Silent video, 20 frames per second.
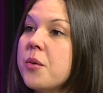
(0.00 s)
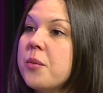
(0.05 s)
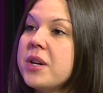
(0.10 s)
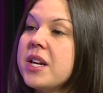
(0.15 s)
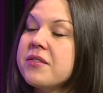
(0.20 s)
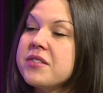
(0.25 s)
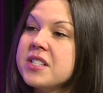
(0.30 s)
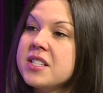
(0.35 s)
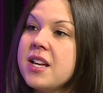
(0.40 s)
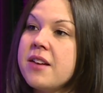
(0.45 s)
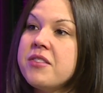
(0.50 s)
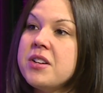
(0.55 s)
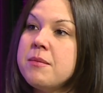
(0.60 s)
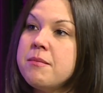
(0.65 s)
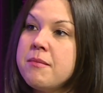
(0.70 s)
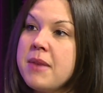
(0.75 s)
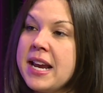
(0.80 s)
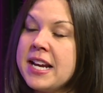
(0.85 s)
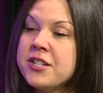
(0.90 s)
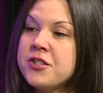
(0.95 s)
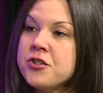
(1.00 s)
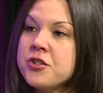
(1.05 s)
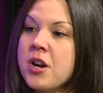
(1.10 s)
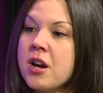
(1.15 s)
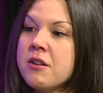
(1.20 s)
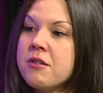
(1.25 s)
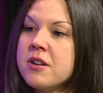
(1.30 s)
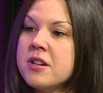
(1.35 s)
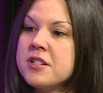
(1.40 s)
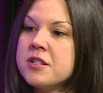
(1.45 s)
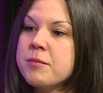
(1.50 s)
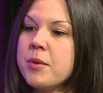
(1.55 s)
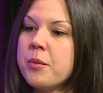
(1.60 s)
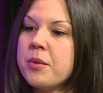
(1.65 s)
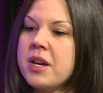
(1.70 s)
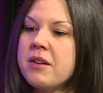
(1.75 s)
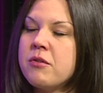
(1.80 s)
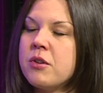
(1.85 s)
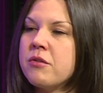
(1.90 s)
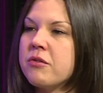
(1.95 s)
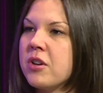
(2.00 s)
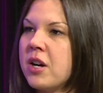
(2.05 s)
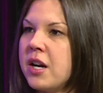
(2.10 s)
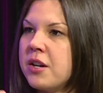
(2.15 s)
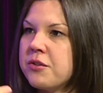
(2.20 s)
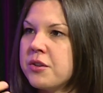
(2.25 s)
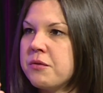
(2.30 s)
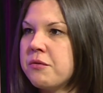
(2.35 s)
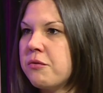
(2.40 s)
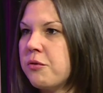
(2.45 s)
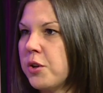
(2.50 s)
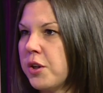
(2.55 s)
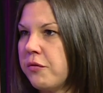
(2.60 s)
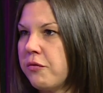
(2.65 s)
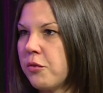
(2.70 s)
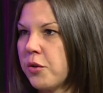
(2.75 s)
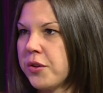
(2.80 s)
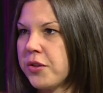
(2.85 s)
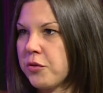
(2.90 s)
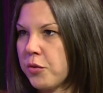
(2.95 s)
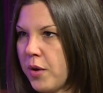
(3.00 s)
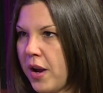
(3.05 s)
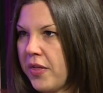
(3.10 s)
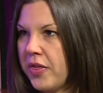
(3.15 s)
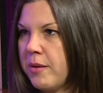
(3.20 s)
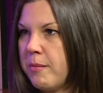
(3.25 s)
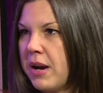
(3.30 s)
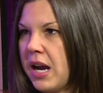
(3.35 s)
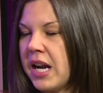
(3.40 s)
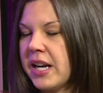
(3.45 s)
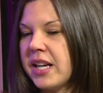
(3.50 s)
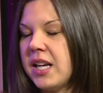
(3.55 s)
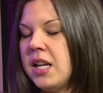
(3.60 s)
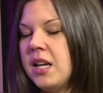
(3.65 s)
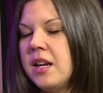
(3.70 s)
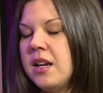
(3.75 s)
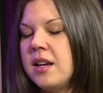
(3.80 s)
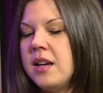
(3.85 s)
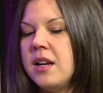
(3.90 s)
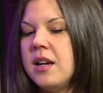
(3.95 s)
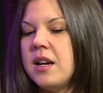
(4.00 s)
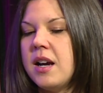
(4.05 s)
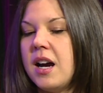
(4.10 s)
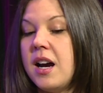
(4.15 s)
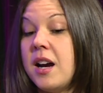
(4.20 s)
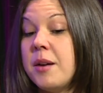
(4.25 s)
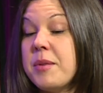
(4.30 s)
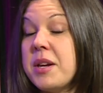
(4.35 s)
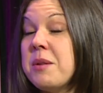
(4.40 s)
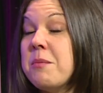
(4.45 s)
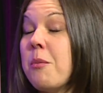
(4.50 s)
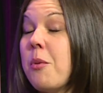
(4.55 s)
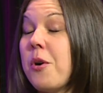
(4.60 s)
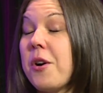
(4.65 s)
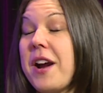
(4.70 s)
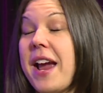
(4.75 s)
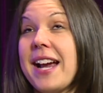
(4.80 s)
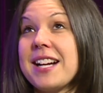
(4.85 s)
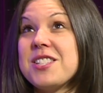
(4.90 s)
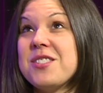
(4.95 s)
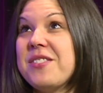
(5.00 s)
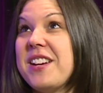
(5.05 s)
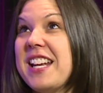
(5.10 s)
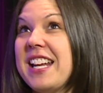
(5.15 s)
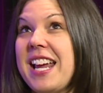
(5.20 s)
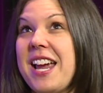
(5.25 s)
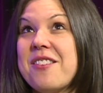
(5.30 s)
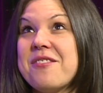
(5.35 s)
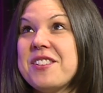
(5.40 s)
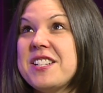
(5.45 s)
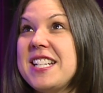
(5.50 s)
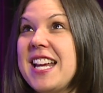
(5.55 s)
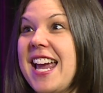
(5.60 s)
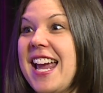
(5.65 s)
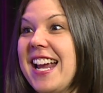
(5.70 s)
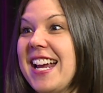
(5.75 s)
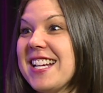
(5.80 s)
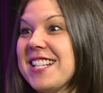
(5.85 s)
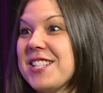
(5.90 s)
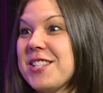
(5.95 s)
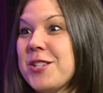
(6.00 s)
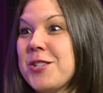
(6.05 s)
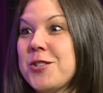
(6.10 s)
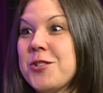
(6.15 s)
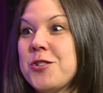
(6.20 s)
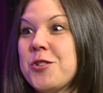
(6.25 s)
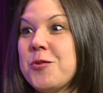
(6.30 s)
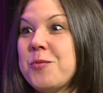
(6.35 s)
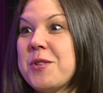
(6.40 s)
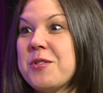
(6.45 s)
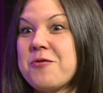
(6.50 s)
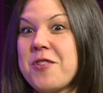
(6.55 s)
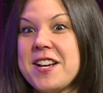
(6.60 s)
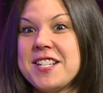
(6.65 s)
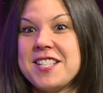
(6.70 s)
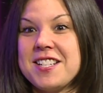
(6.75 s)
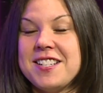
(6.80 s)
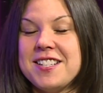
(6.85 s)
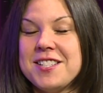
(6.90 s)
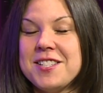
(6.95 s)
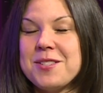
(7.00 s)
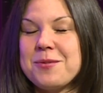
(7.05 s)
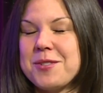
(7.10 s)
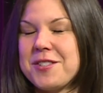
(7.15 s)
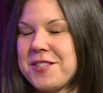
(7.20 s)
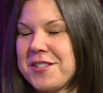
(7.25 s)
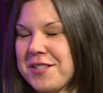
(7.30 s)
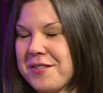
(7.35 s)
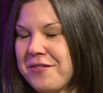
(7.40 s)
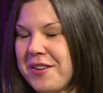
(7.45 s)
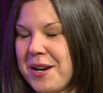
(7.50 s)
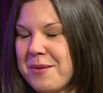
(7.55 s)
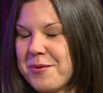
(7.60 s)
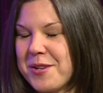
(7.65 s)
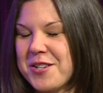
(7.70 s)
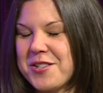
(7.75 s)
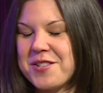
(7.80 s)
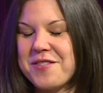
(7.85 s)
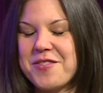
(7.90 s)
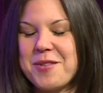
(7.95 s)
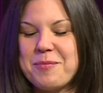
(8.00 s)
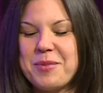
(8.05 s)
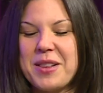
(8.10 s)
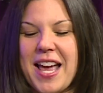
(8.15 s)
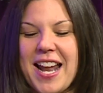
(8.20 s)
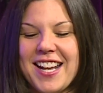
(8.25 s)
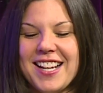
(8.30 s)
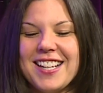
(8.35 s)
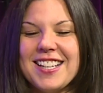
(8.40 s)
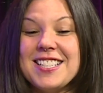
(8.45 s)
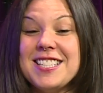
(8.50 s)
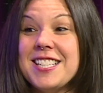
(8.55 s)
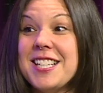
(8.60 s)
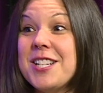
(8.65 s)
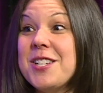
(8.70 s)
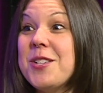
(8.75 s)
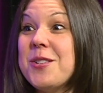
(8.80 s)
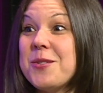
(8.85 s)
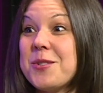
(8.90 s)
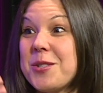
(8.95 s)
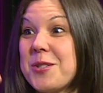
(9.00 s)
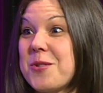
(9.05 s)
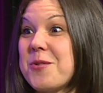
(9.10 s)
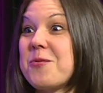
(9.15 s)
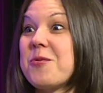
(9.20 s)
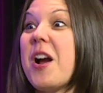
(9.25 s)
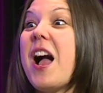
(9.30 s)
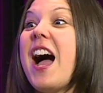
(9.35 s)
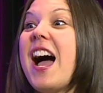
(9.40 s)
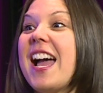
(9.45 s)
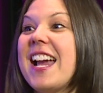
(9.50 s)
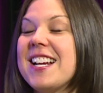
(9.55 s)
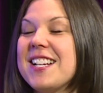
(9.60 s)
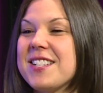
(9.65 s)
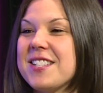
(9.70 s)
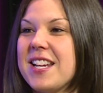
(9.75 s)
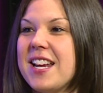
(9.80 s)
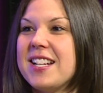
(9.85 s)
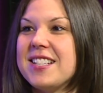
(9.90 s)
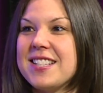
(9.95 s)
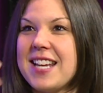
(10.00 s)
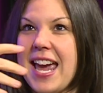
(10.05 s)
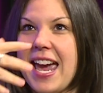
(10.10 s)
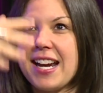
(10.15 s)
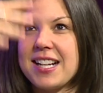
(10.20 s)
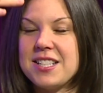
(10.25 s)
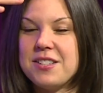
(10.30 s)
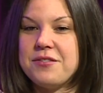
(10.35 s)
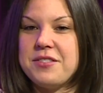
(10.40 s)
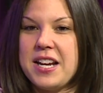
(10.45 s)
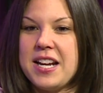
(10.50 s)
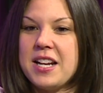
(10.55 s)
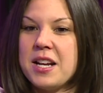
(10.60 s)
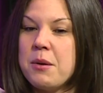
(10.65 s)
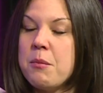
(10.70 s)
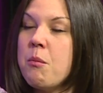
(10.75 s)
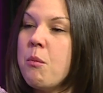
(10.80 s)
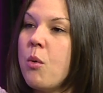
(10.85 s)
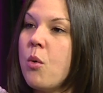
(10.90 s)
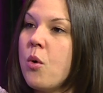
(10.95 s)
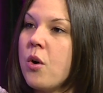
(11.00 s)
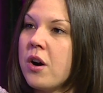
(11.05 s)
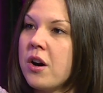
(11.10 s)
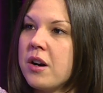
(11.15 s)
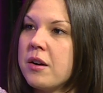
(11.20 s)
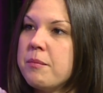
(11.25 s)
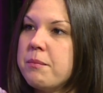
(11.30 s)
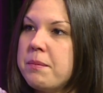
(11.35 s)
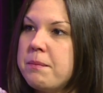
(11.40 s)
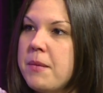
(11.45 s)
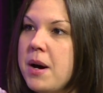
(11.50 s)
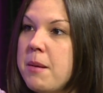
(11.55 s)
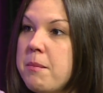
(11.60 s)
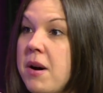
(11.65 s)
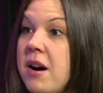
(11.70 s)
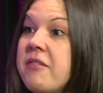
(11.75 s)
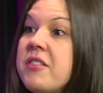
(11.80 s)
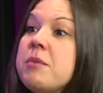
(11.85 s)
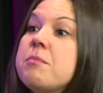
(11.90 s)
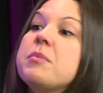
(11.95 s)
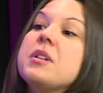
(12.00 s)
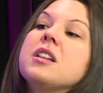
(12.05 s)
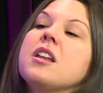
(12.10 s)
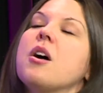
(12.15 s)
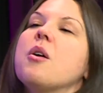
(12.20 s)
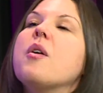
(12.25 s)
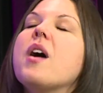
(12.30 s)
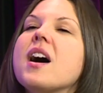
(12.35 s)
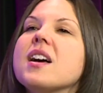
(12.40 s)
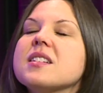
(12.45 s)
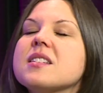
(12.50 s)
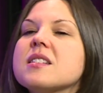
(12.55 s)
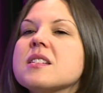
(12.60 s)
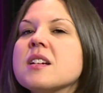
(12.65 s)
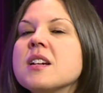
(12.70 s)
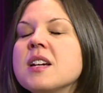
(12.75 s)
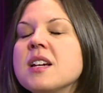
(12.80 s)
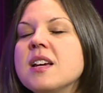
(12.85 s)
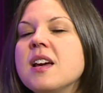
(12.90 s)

We have 7 main chakras, but we have over 144 throughout the body. And more activating every day as the Schumann resonance, which is the vibration of the planet, continues to rise. It's activating more above and below us.